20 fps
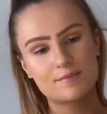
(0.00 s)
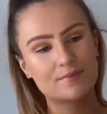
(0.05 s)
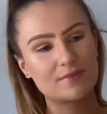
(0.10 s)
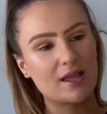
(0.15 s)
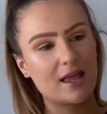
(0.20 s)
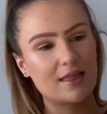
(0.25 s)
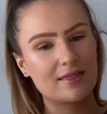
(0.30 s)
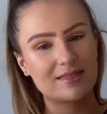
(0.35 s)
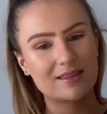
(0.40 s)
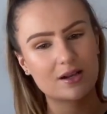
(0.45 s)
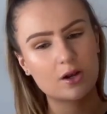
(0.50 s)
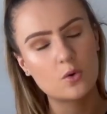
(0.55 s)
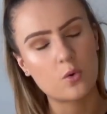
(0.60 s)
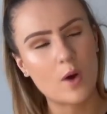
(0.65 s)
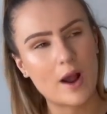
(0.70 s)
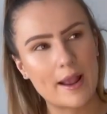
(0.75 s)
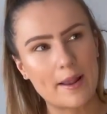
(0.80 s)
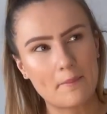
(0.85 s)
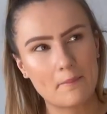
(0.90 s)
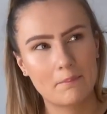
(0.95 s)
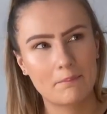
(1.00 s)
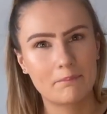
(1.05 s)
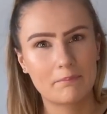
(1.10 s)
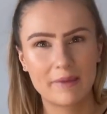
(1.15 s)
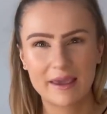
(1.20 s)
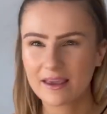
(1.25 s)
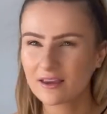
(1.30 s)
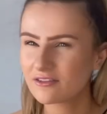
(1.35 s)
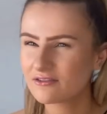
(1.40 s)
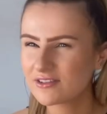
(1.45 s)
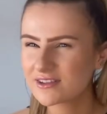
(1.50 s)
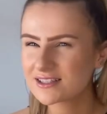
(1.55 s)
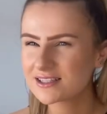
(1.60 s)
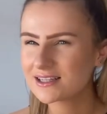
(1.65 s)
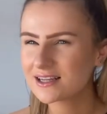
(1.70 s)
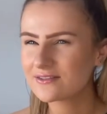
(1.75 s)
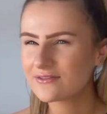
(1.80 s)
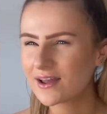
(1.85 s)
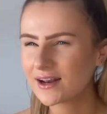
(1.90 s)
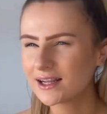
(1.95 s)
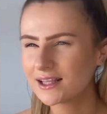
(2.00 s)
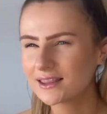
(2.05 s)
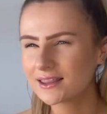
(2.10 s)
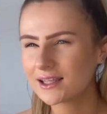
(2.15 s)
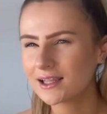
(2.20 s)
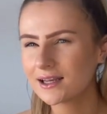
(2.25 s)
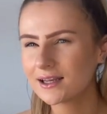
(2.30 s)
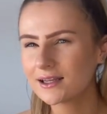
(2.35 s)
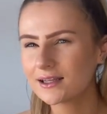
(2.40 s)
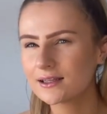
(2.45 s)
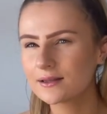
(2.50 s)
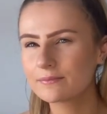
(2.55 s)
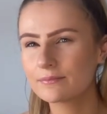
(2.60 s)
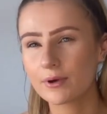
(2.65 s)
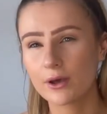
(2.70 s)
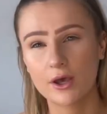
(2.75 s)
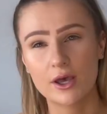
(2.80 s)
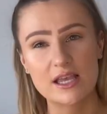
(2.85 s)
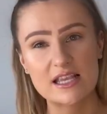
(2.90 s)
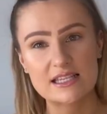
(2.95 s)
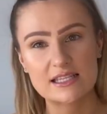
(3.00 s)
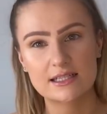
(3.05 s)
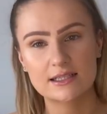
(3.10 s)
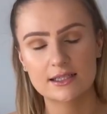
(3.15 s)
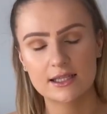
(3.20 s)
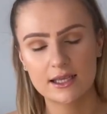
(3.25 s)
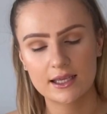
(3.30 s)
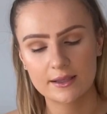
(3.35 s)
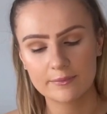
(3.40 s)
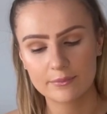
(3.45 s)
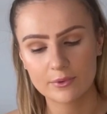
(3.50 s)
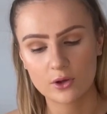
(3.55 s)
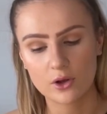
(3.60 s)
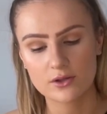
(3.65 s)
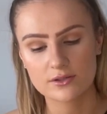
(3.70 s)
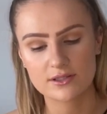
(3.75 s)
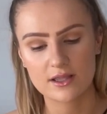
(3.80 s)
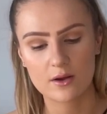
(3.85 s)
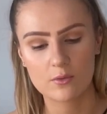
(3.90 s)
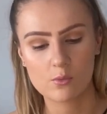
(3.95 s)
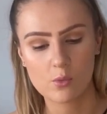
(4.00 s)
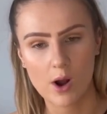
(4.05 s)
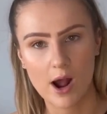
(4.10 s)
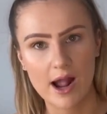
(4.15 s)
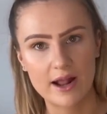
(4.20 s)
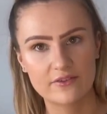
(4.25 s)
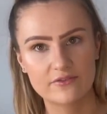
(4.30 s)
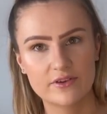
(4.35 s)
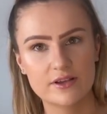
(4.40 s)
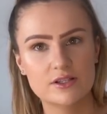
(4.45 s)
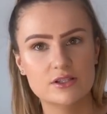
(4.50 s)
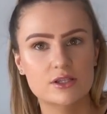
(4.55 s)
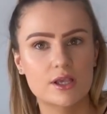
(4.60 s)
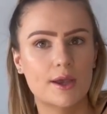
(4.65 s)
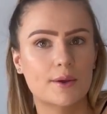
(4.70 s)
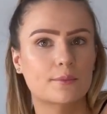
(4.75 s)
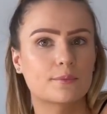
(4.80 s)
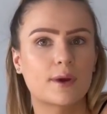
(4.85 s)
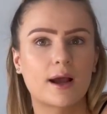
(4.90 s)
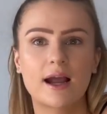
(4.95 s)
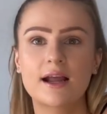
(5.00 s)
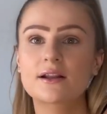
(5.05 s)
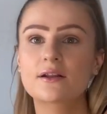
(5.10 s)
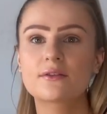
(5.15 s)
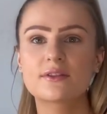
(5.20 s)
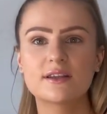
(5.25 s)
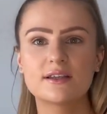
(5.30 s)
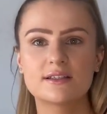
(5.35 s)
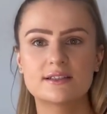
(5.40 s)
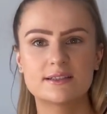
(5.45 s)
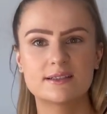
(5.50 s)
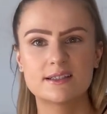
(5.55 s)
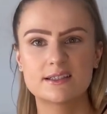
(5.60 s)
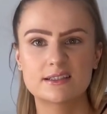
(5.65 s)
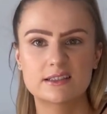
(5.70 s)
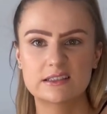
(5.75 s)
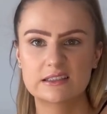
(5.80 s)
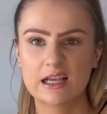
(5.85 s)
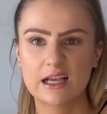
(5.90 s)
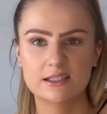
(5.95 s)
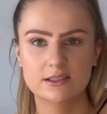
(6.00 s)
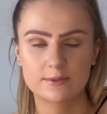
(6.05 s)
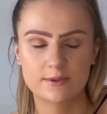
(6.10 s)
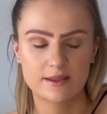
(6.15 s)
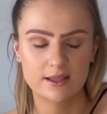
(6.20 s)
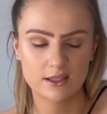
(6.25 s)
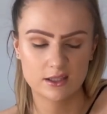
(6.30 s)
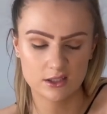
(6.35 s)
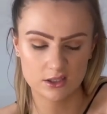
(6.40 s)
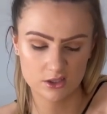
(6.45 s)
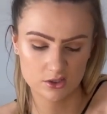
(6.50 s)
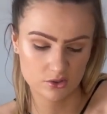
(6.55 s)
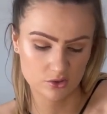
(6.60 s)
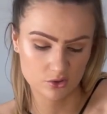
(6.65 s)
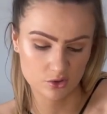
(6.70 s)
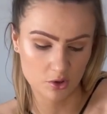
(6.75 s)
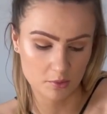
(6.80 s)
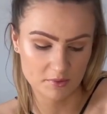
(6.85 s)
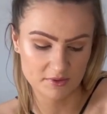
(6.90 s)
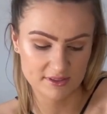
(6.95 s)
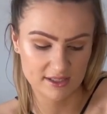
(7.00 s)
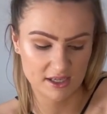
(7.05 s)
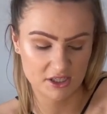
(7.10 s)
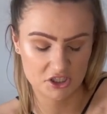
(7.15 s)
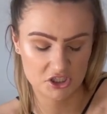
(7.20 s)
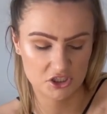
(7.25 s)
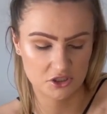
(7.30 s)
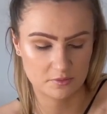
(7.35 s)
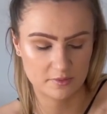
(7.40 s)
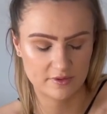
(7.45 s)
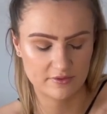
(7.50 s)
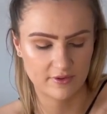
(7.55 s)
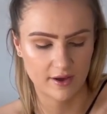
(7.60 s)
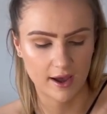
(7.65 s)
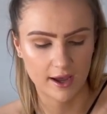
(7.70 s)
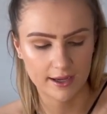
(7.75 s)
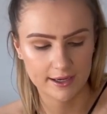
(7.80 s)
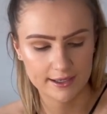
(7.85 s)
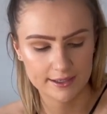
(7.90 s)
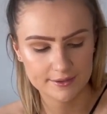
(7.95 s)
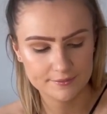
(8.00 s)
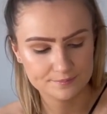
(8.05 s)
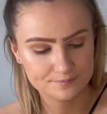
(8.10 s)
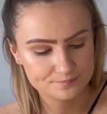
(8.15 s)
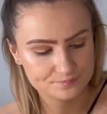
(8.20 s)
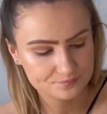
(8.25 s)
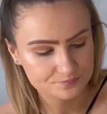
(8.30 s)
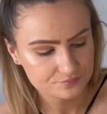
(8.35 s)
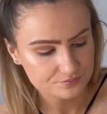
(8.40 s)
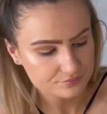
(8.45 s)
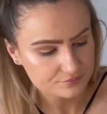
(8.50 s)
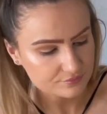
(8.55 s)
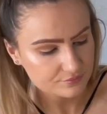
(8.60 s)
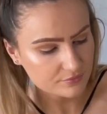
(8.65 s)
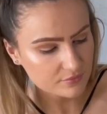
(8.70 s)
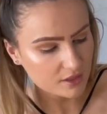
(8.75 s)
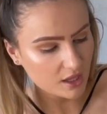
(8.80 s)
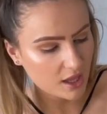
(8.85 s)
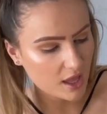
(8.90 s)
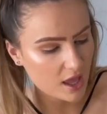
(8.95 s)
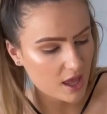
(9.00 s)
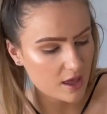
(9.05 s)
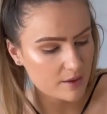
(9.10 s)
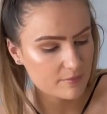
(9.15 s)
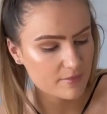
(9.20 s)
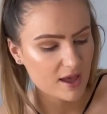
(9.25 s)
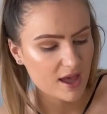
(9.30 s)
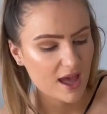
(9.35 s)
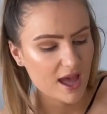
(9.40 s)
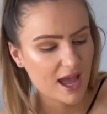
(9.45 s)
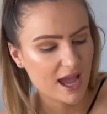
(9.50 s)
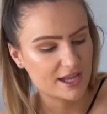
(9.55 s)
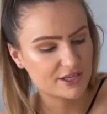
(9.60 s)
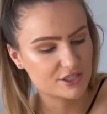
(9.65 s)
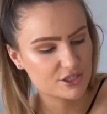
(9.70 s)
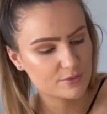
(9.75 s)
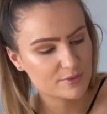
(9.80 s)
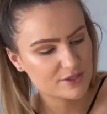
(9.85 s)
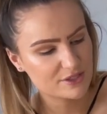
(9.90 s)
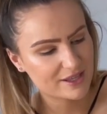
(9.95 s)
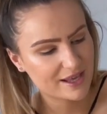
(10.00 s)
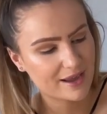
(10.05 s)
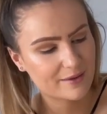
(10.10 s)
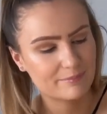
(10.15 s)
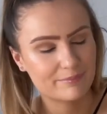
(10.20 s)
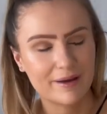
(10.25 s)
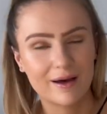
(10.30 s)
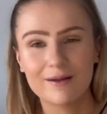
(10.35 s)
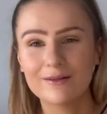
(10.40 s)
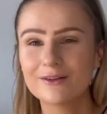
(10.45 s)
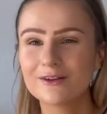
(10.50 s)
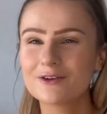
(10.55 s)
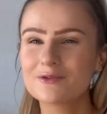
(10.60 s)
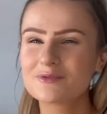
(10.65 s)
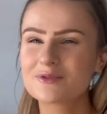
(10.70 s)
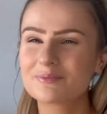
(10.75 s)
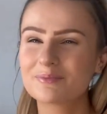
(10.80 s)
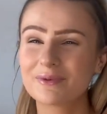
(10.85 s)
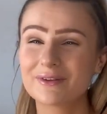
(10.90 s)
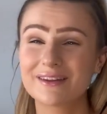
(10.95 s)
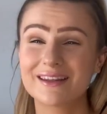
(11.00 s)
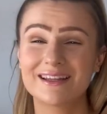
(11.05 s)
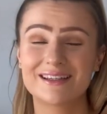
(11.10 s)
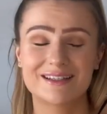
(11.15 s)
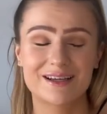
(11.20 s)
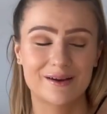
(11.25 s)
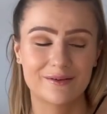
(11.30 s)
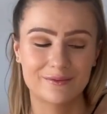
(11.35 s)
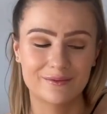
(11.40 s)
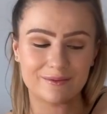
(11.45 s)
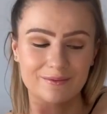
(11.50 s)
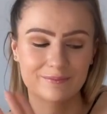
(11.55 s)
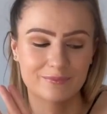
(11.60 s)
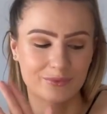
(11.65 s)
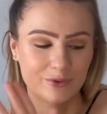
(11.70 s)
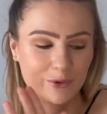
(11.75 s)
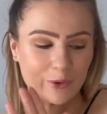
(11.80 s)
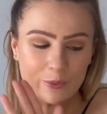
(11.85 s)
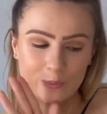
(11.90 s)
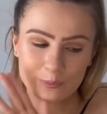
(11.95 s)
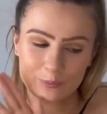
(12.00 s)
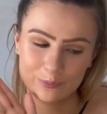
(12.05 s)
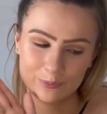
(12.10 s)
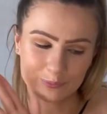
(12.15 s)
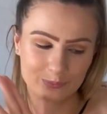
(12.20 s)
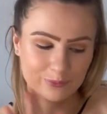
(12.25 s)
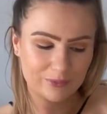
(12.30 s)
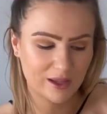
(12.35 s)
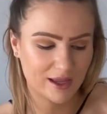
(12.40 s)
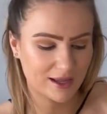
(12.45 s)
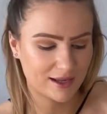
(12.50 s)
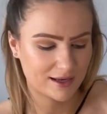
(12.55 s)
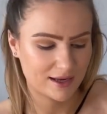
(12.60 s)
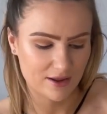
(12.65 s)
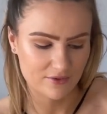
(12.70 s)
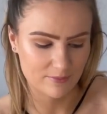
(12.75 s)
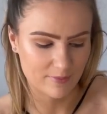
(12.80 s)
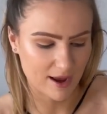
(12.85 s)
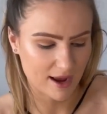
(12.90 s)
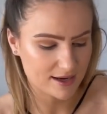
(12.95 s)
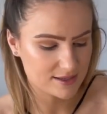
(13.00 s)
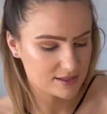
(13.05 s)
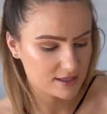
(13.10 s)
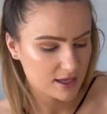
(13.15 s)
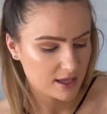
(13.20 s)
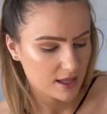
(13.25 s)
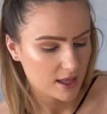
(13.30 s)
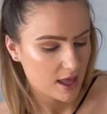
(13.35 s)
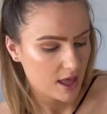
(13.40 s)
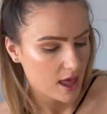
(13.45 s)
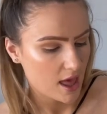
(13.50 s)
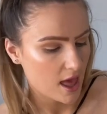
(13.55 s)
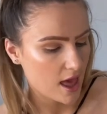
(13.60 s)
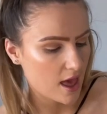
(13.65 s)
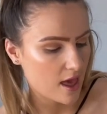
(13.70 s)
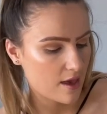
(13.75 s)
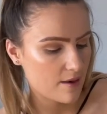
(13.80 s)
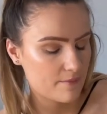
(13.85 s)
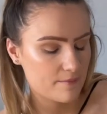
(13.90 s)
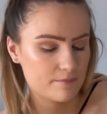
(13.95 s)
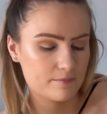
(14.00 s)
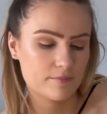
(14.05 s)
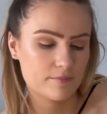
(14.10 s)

they're quite bigger fitting if anything personally because they're wide fit so I don't think you need to size them I think your normal size should be fine um I do wish they had belt loops but they don't but never mind um